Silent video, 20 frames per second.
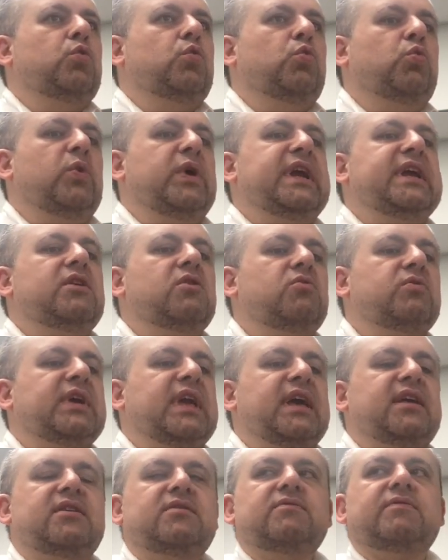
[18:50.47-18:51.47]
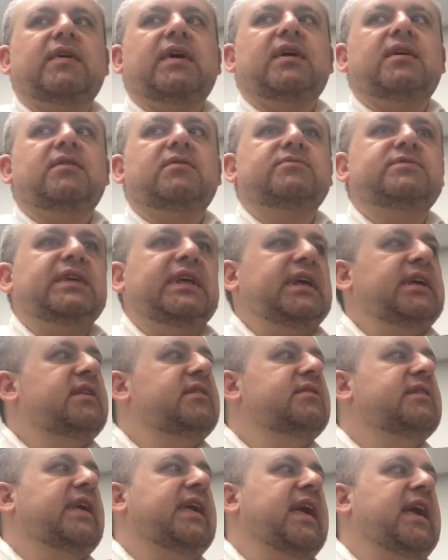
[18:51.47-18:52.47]
we don't get involved in
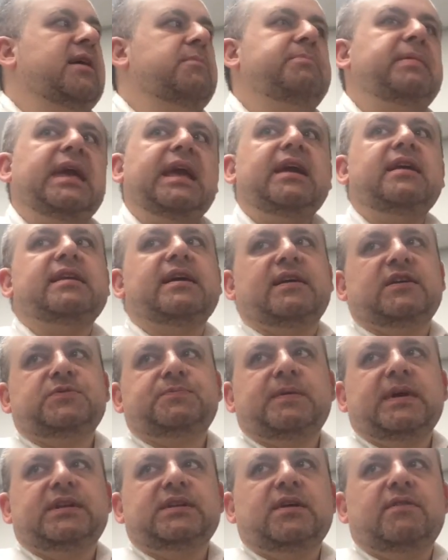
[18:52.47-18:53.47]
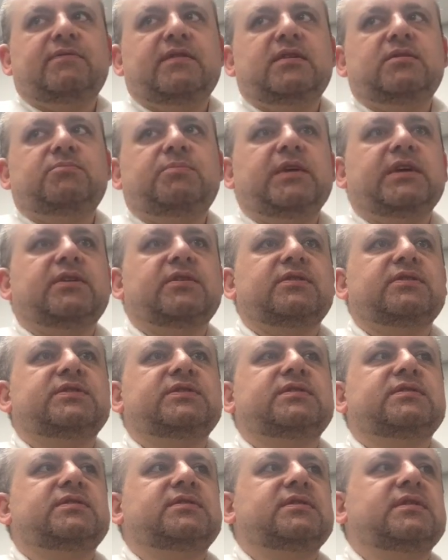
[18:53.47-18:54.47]
the campaign aspect of it
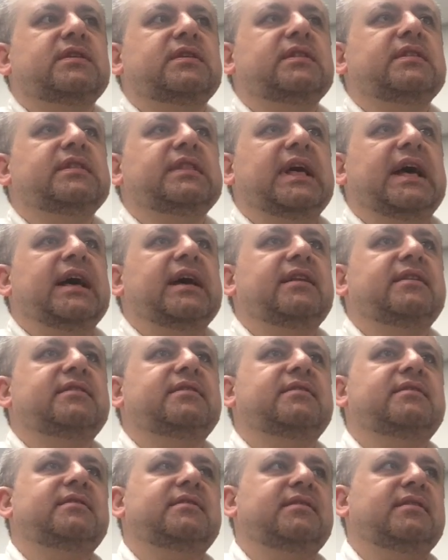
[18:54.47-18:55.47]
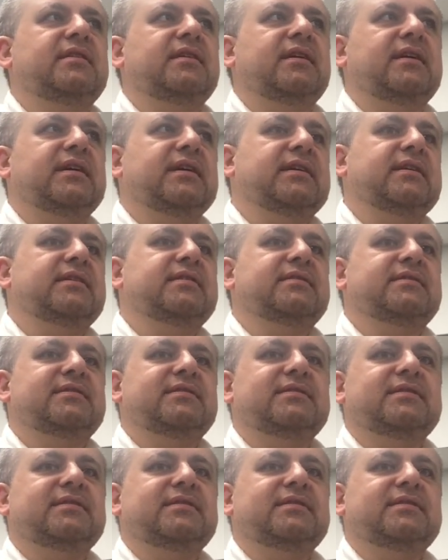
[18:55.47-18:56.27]
because that uh,